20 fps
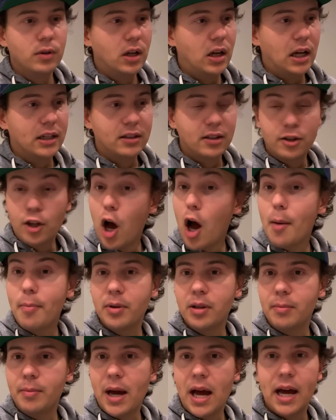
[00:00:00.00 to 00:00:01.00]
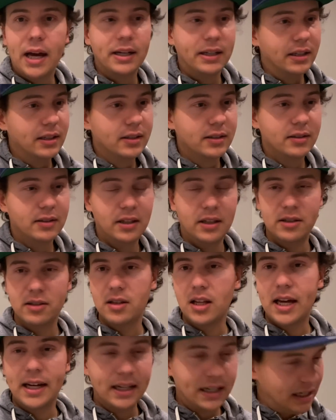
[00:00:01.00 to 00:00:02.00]
at the top of the bag is
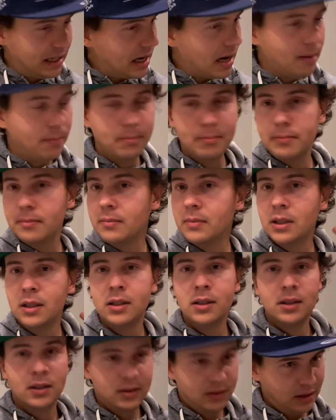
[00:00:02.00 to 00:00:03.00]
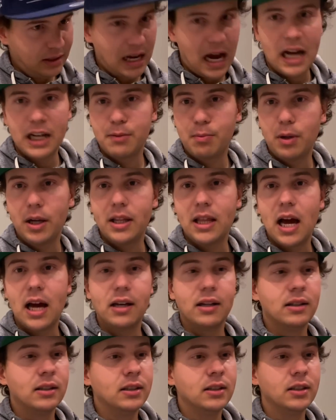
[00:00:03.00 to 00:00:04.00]
like, yep, guys play
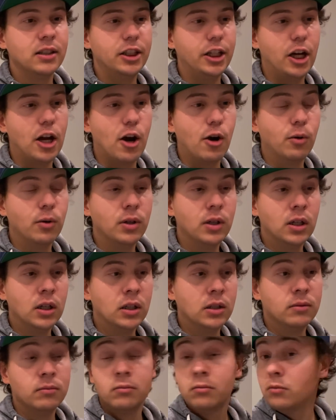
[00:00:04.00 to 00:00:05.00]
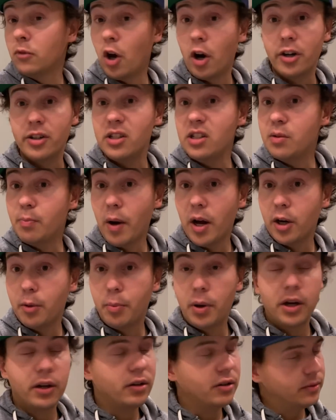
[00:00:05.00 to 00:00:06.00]
that. You know, Odyssey Spider
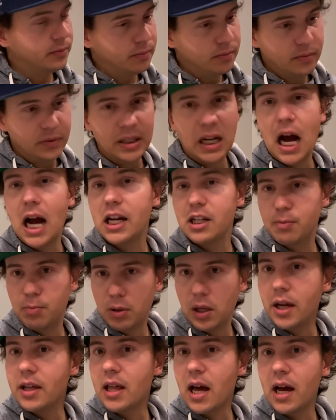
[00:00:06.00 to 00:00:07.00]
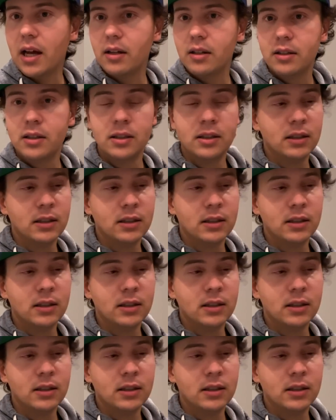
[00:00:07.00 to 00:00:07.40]
Putter, guys play that.